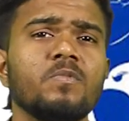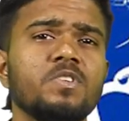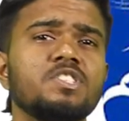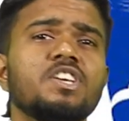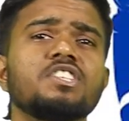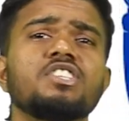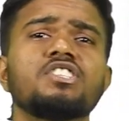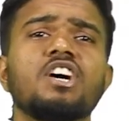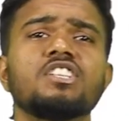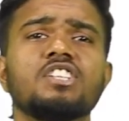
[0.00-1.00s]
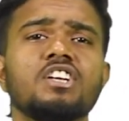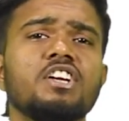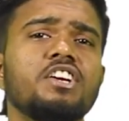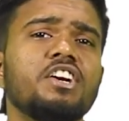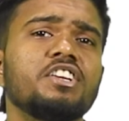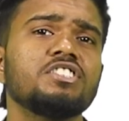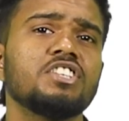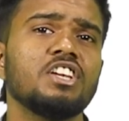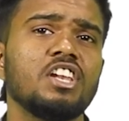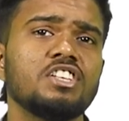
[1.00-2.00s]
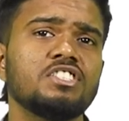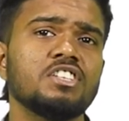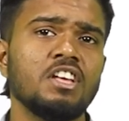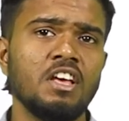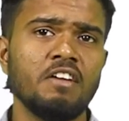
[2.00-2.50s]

With such a star-studded retention list,